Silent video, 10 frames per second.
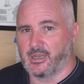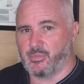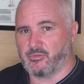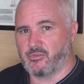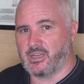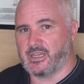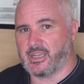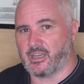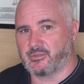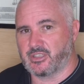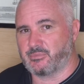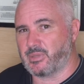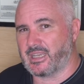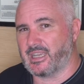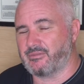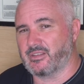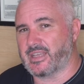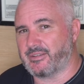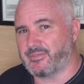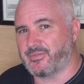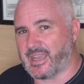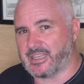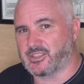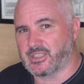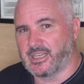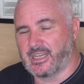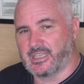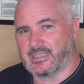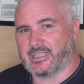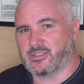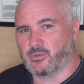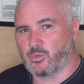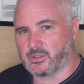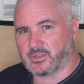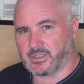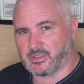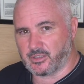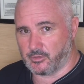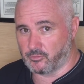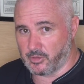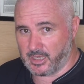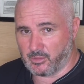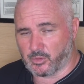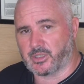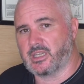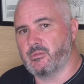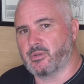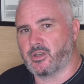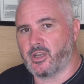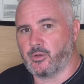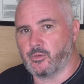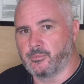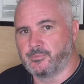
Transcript: But really, I'd just be careful of that fetch. That's the one thing that you really want to keep an eye on.